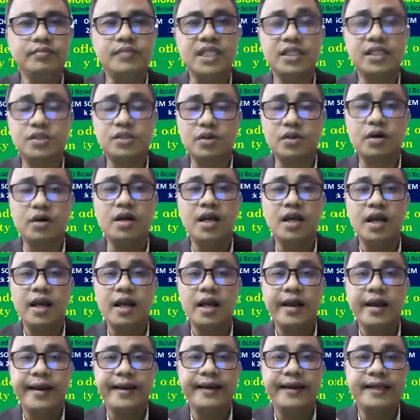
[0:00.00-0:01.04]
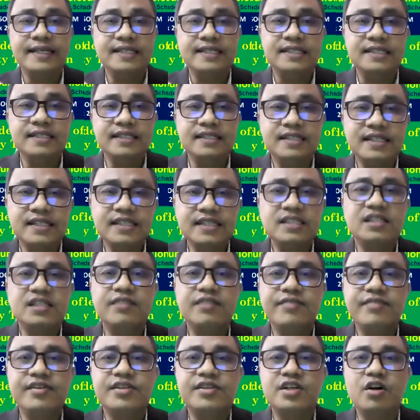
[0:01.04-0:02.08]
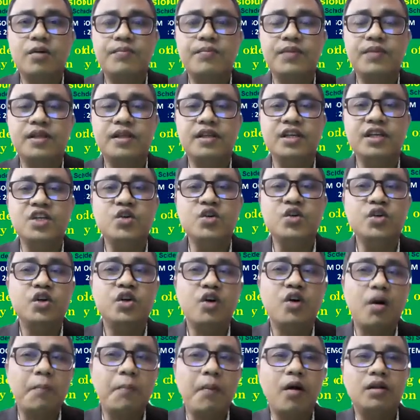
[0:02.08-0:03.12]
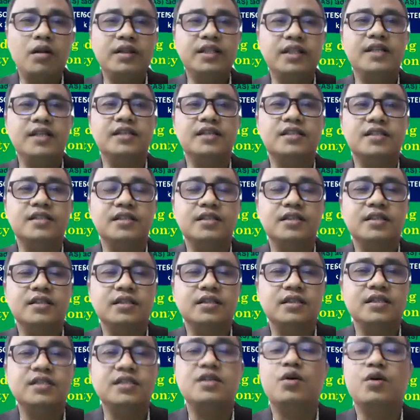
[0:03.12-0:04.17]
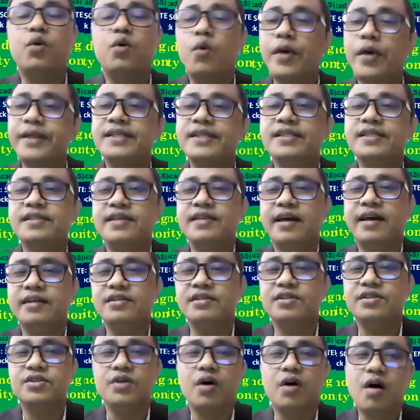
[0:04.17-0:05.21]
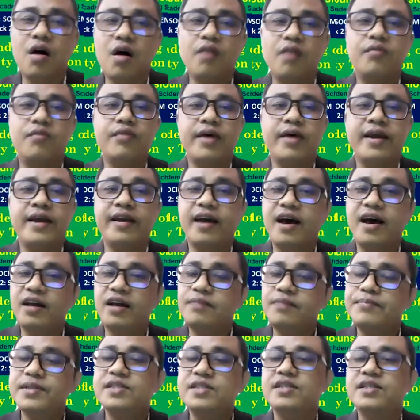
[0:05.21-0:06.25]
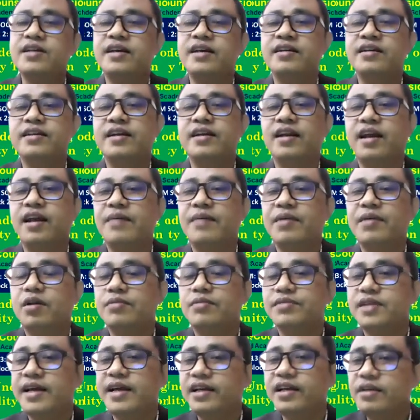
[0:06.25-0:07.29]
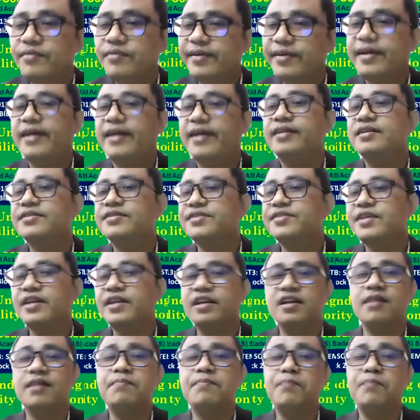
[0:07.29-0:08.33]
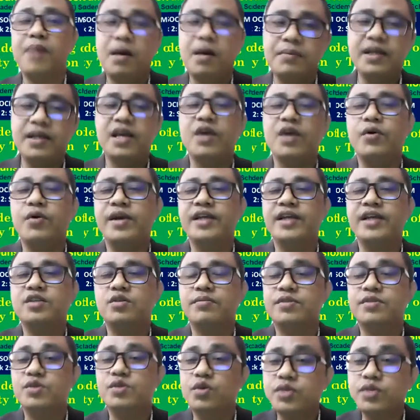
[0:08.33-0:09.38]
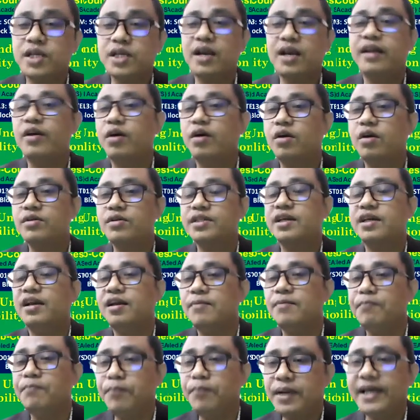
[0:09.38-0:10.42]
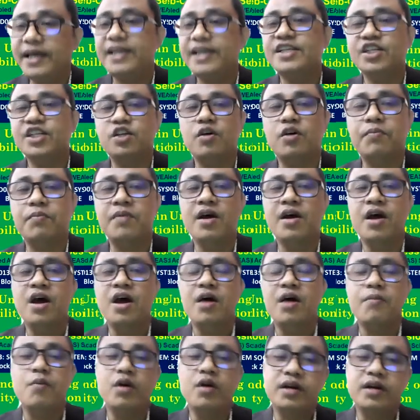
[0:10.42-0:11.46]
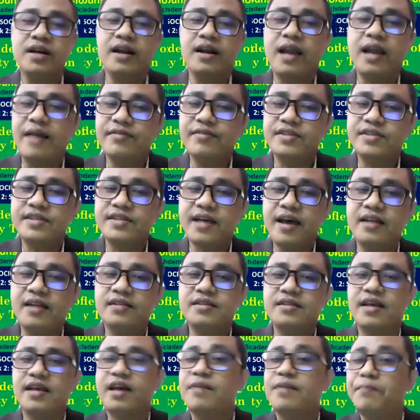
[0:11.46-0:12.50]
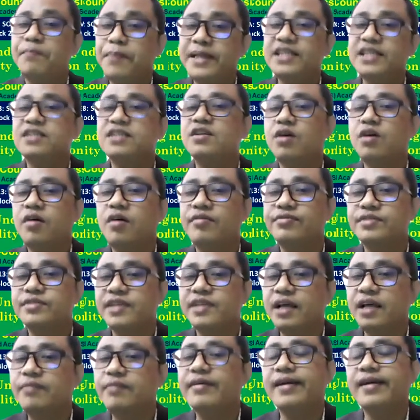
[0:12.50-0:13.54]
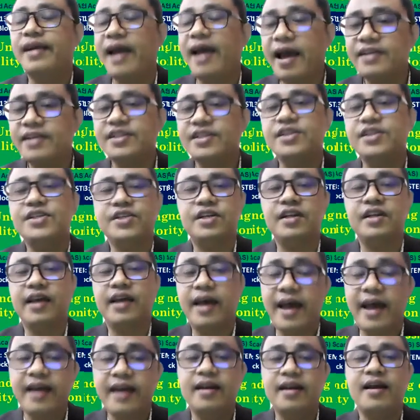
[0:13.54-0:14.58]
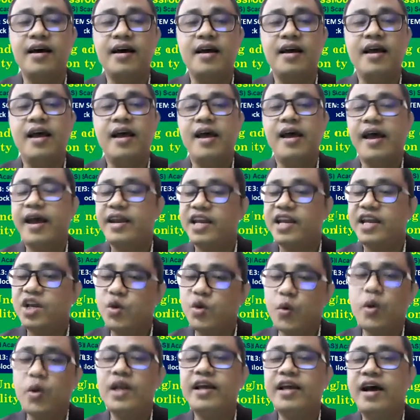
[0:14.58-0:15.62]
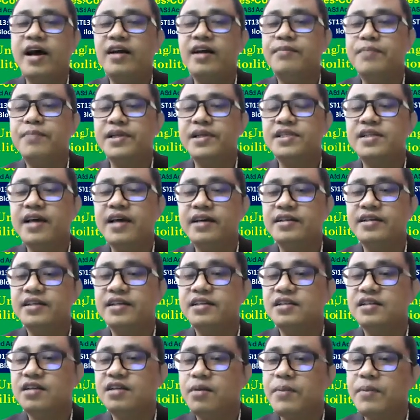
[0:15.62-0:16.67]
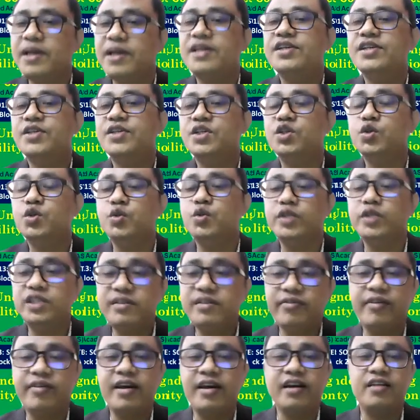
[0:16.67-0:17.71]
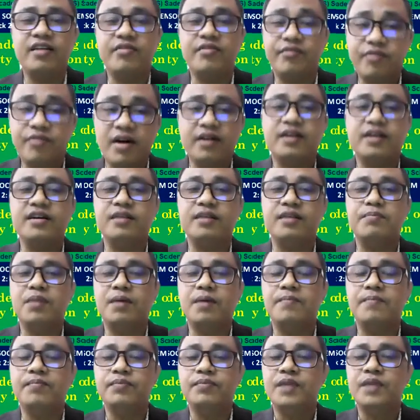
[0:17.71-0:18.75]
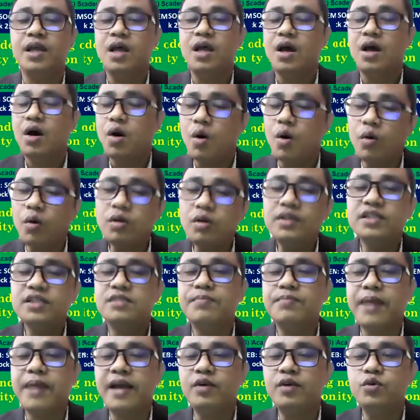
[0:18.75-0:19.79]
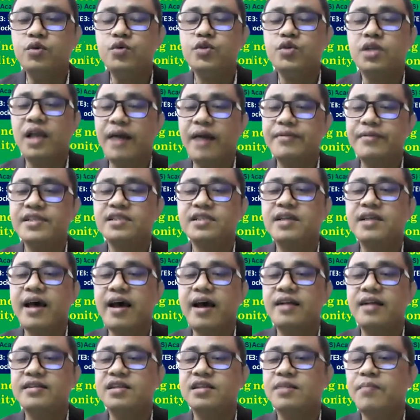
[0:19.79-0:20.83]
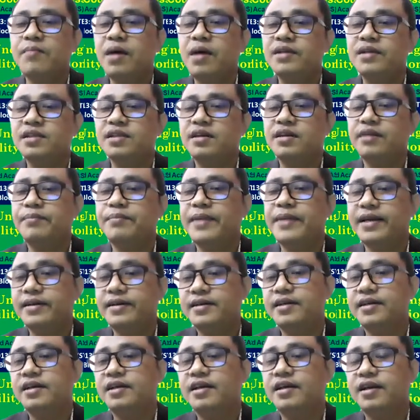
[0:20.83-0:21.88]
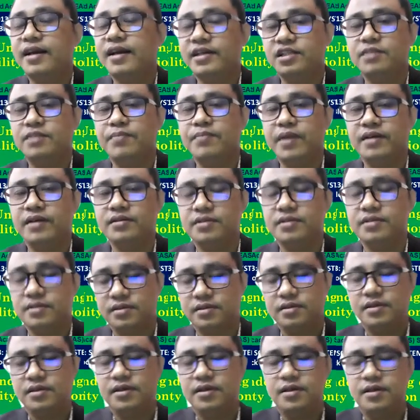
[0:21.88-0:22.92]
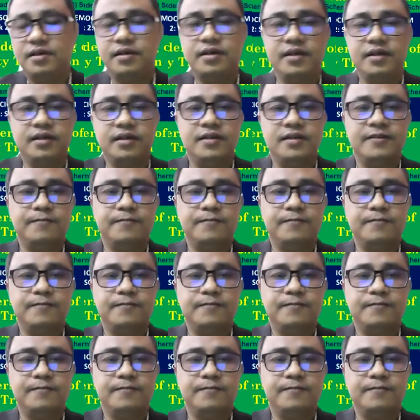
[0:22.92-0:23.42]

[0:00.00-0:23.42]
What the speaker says: So this distinctive feature of the new eco-politics is the coincidence of an unprecedented level of scientific understanding and public awareness of the social and ecological implication of modern lifestyles and pattern of self-realization, and an equally unprecedented determination to define and further develop all these values, lifestyles, emancipatory achievements. Right?